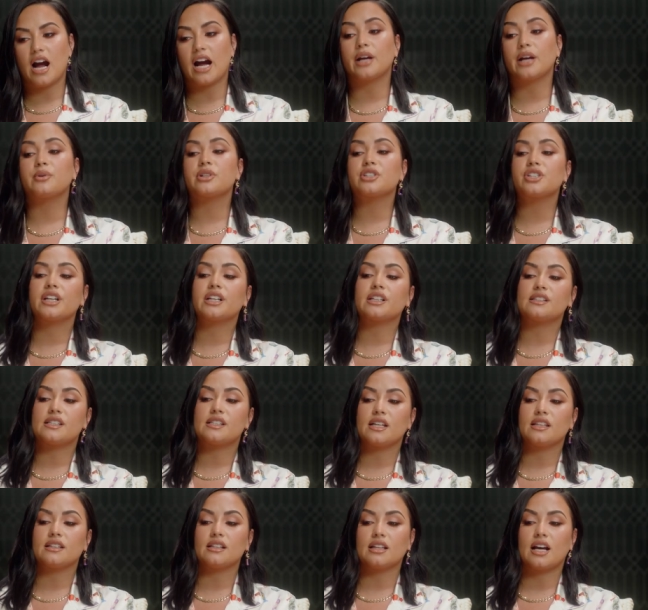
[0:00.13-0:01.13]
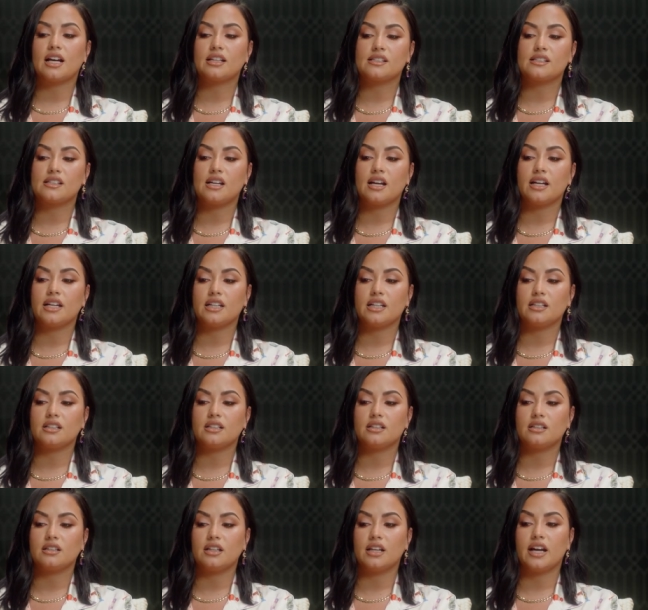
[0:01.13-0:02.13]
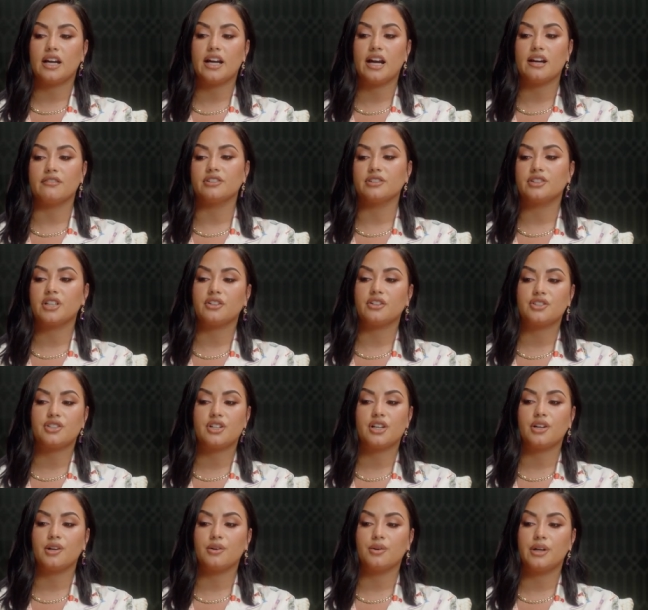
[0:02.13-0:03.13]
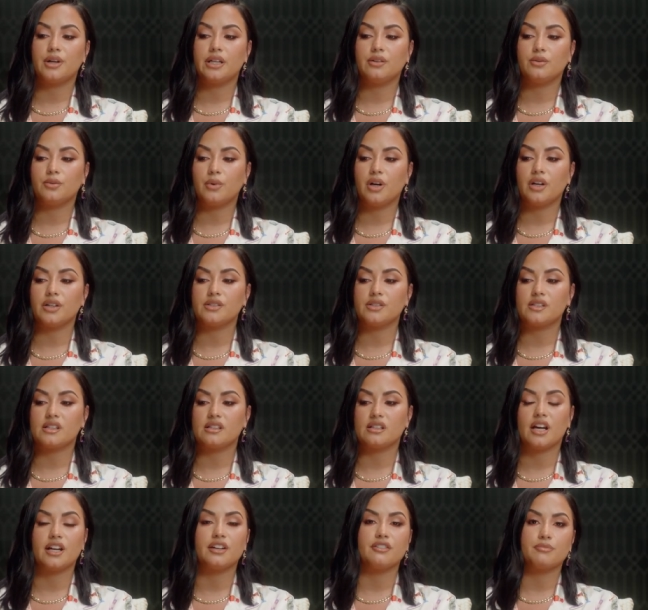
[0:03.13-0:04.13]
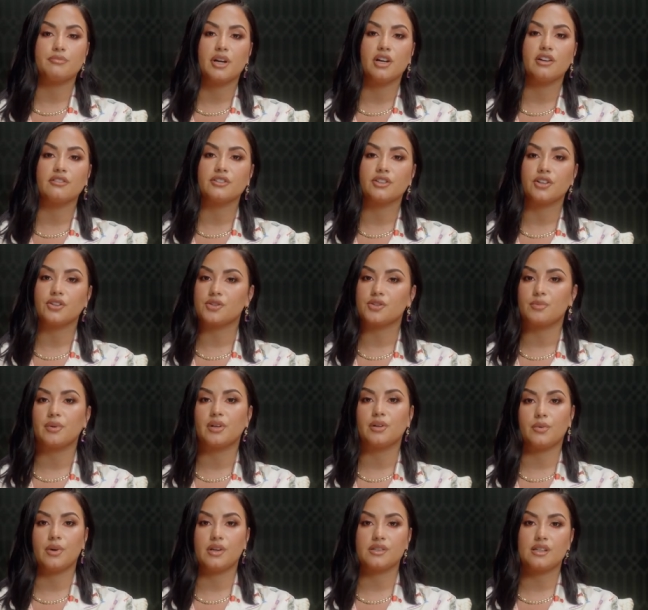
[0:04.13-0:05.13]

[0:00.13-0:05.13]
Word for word: I wish I could say the last night that I ever touched heroin was the night of my overdose, but it